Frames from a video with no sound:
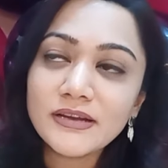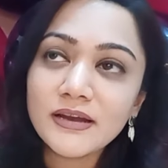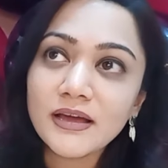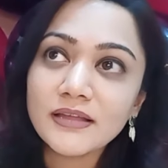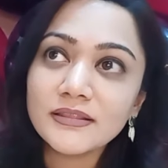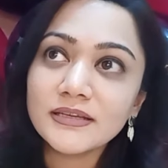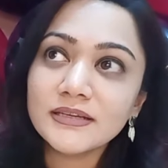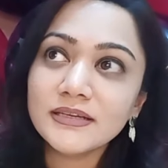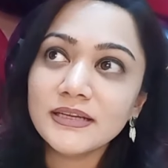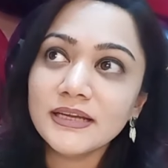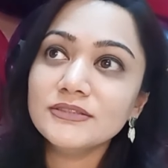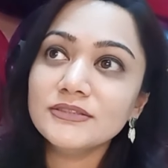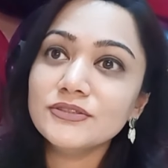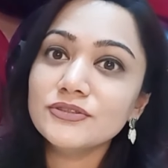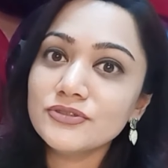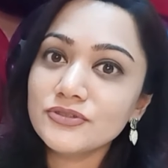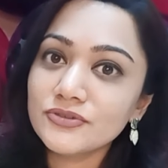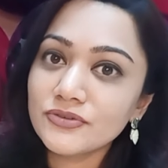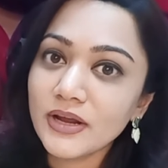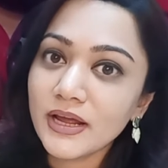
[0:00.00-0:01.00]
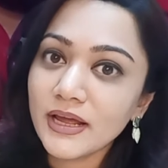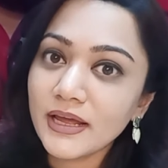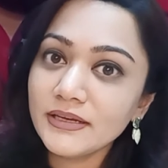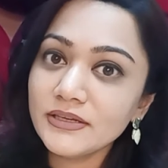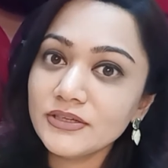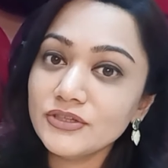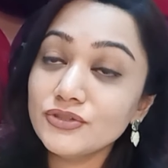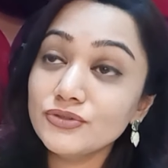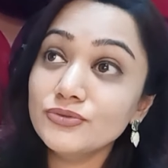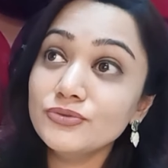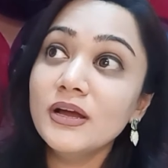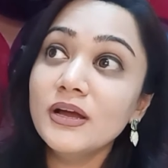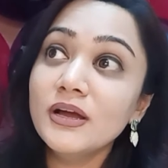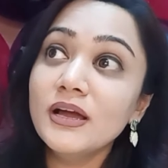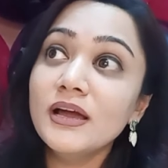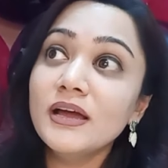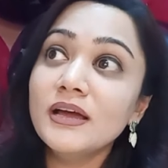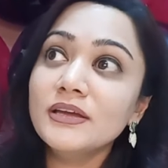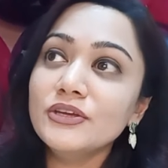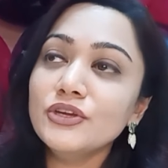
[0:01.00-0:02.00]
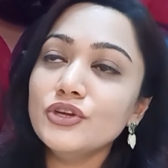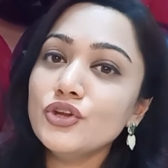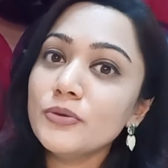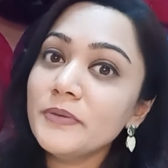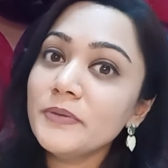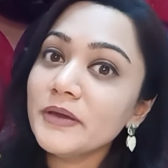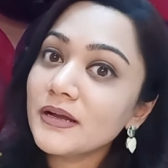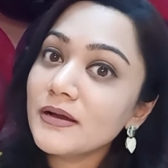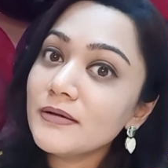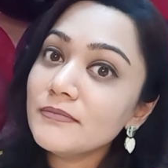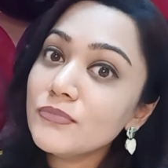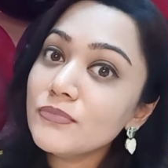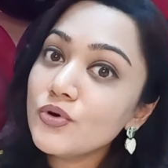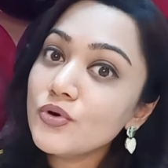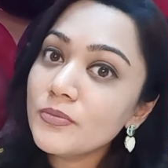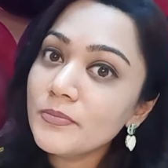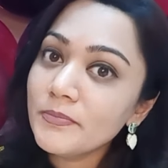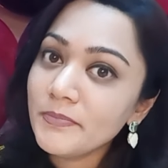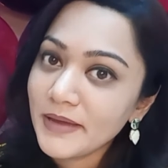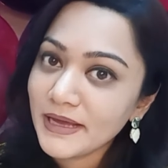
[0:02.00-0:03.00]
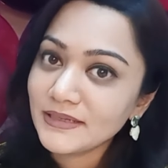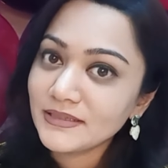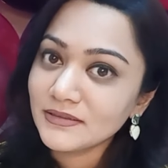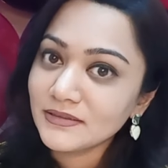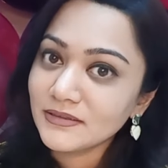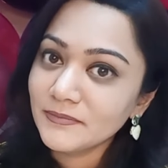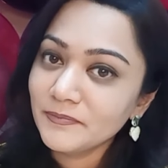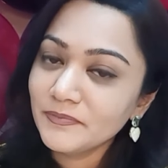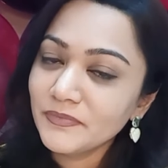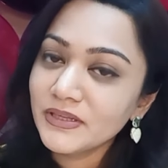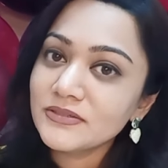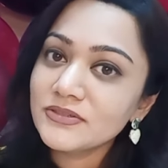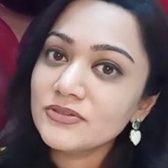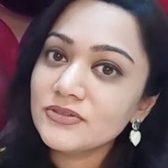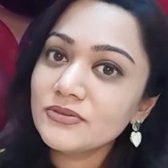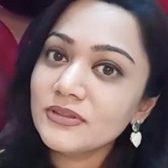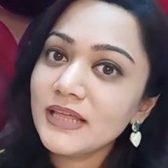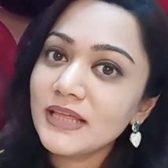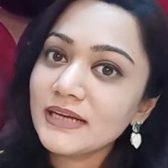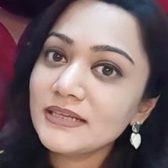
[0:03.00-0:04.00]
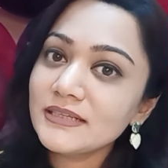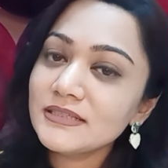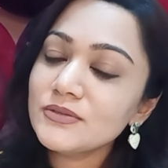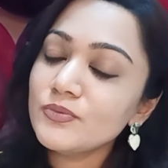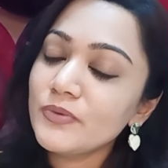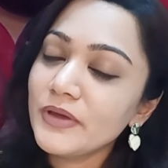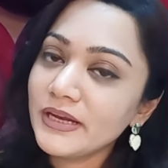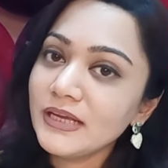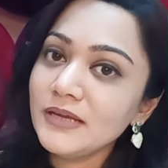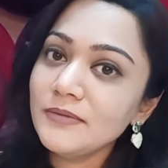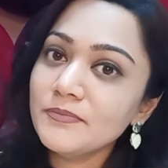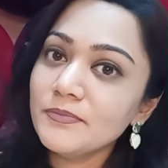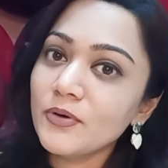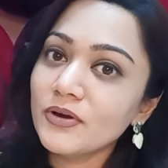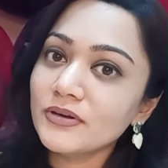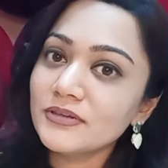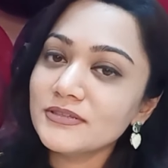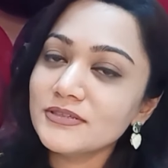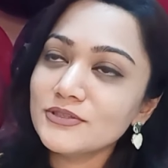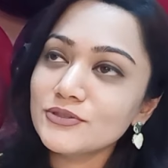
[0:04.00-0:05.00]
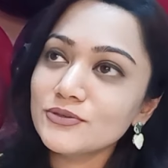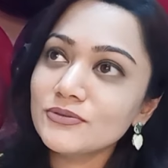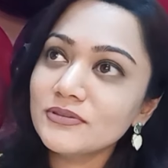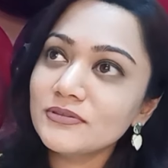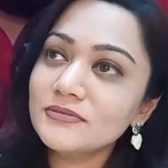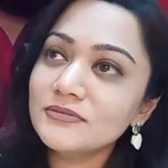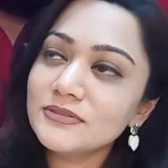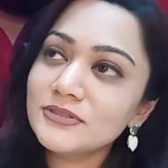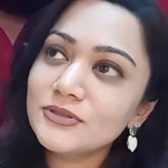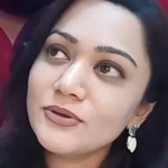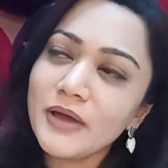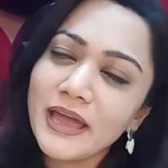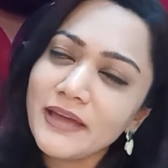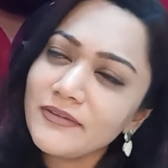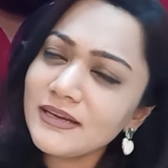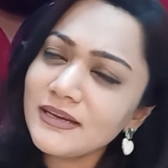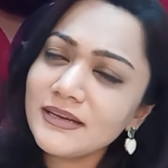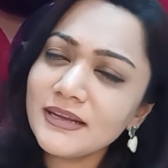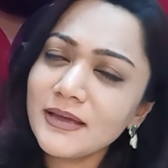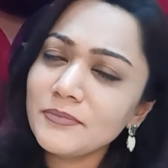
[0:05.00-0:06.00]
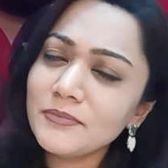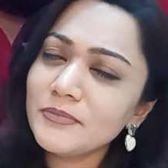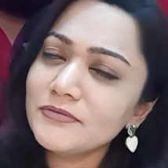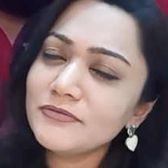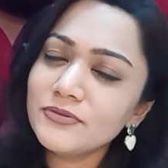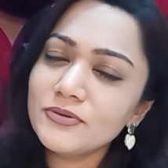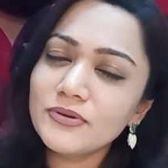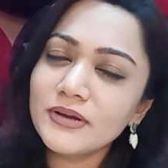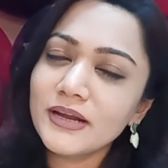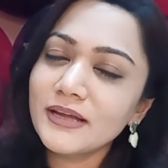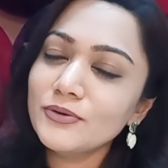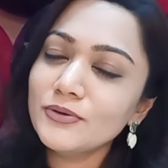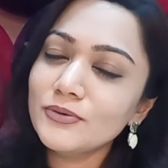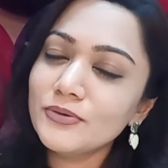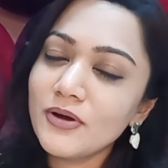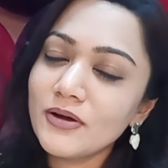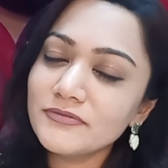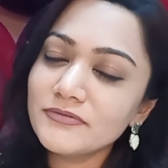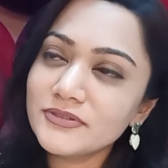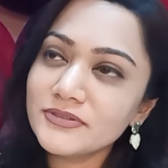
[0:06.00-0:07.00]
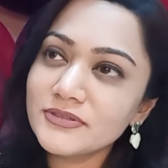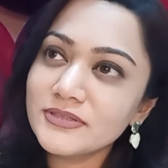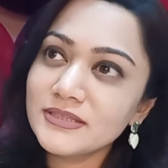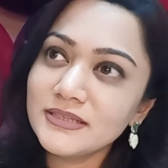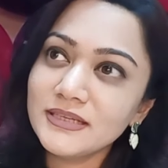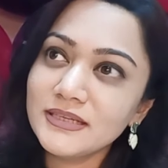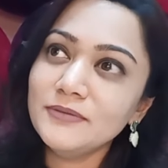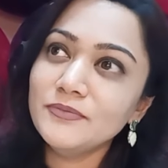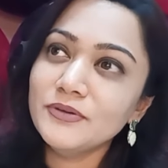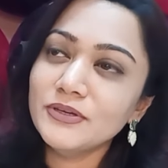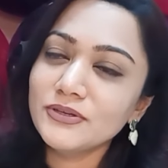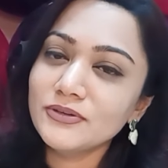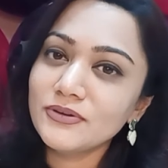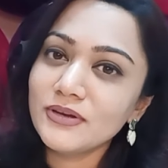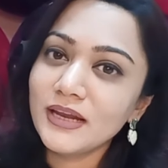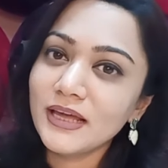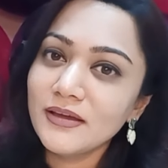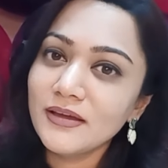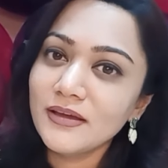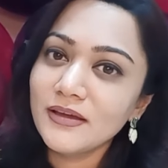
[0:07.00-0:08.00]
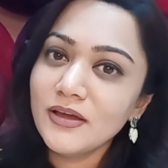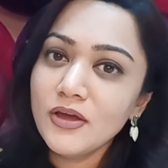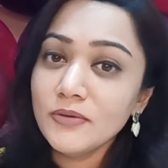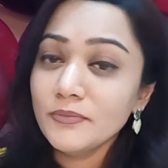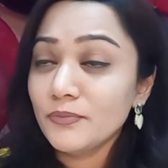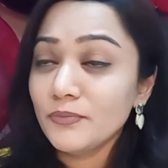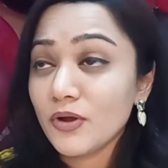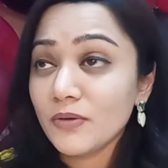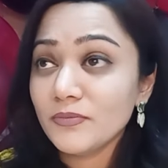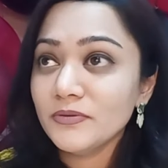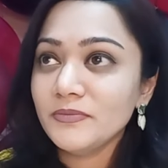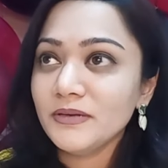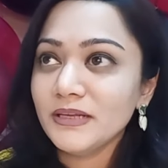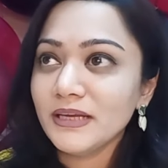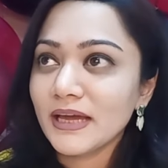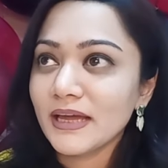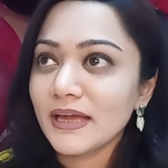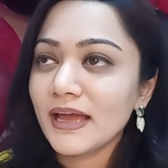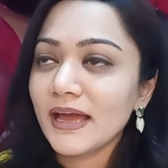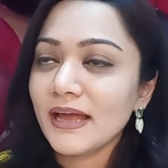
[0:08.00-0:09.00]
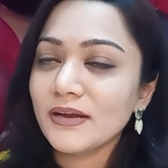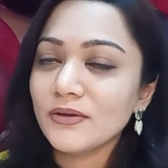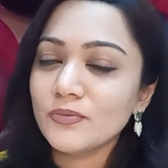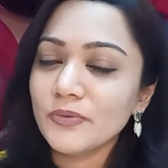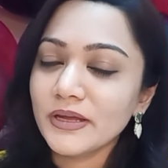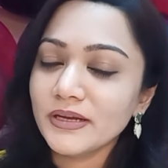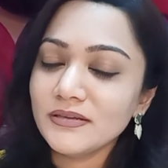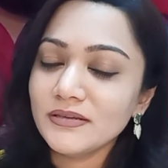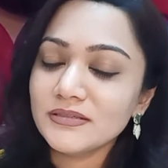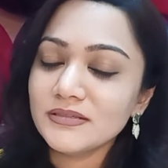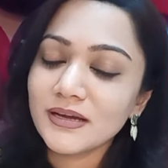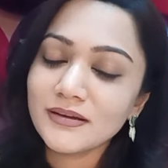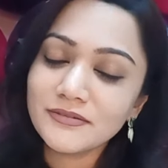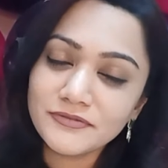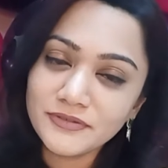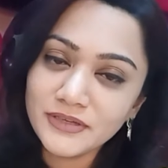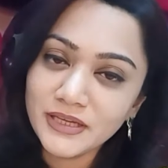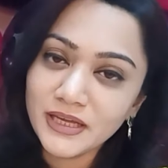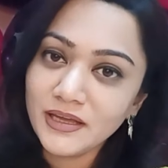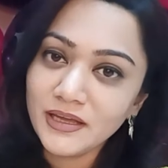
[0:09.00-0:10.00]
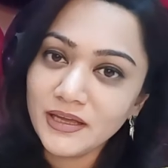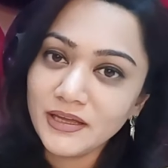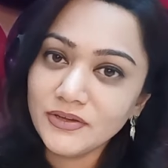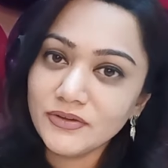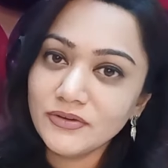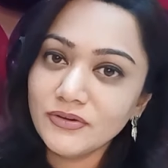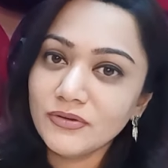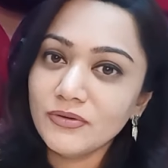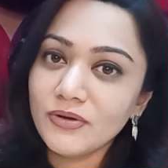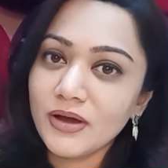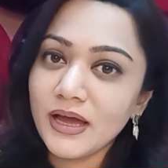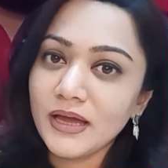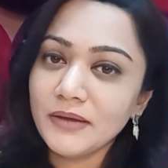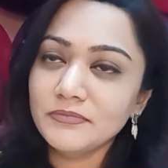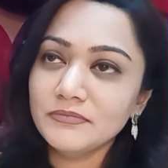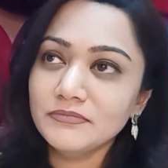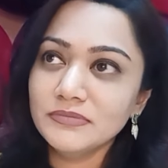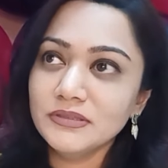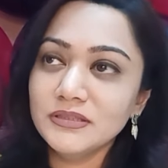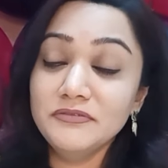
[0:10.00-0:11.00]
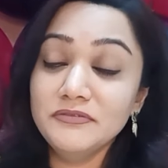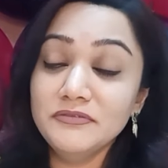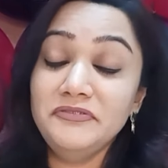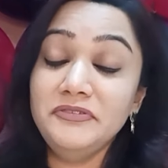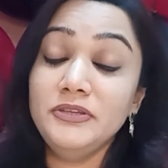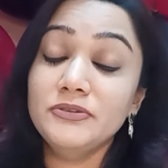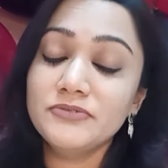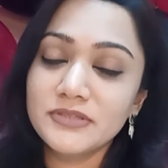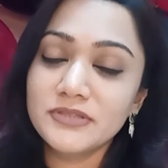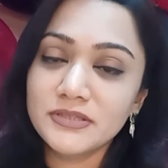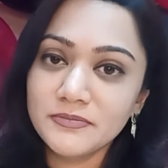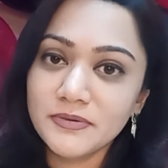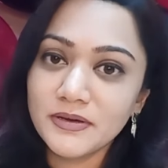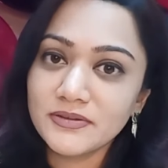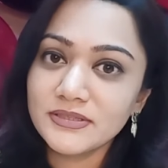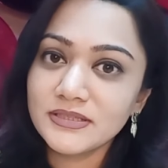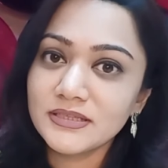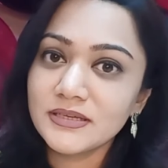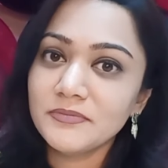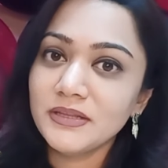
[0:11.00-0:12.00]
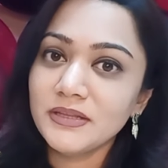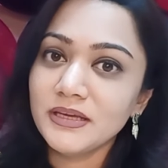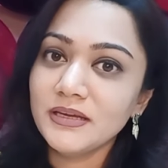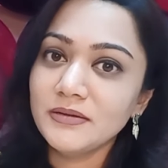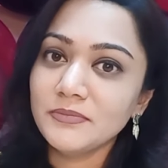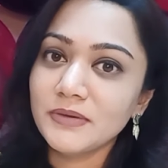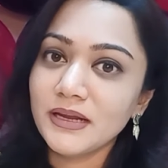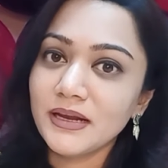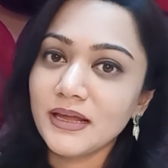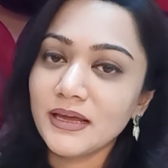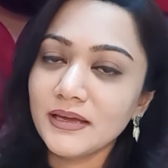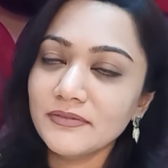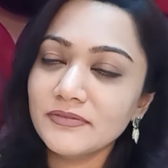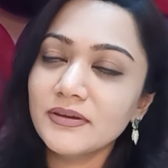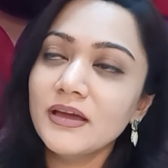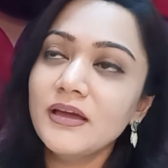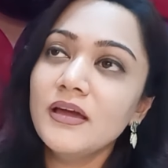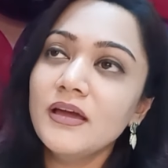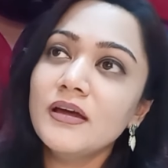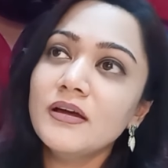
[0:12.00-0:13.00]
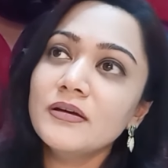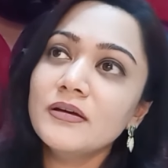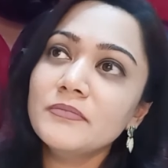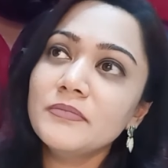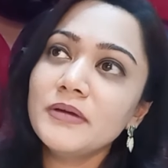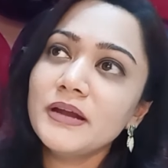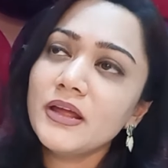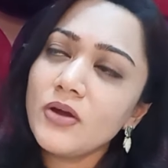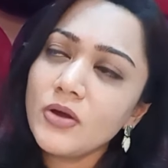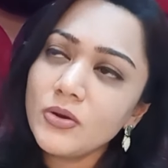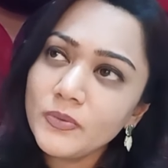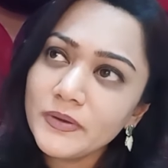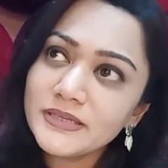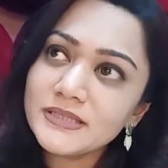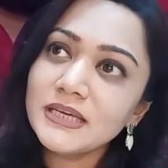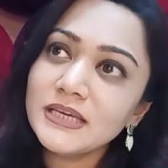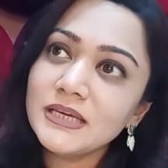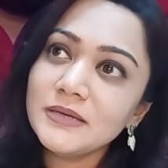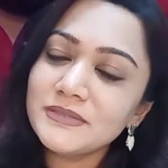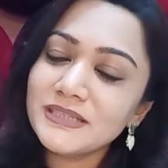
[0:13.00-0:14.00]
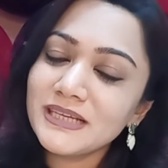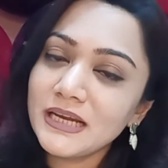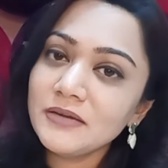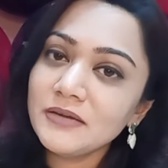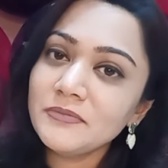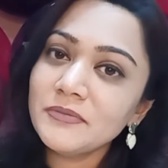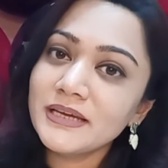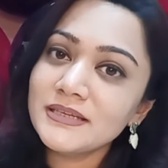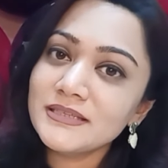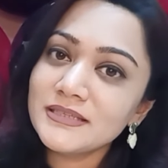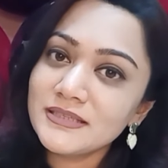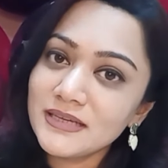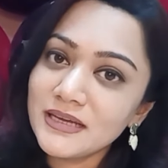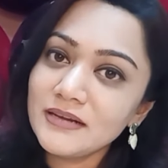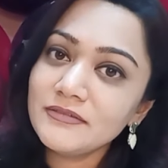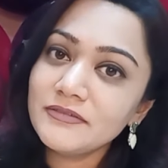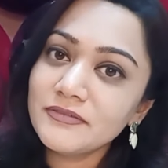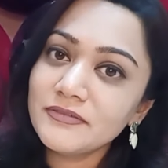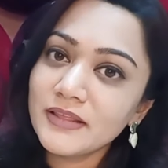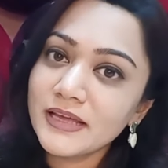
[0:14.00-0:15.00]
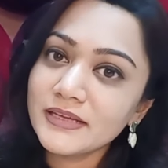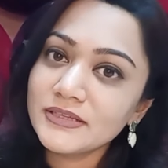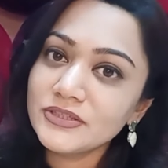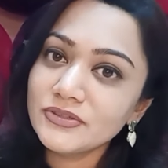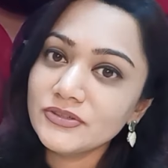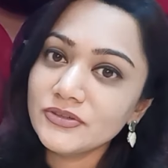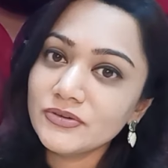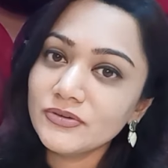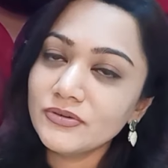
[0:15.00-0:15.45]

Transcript: another day to try to become more better. So that is very important. So every time before I go off to sleep, probably I had a very tough day, I'm confused about something in my life, but I always keep telling myself that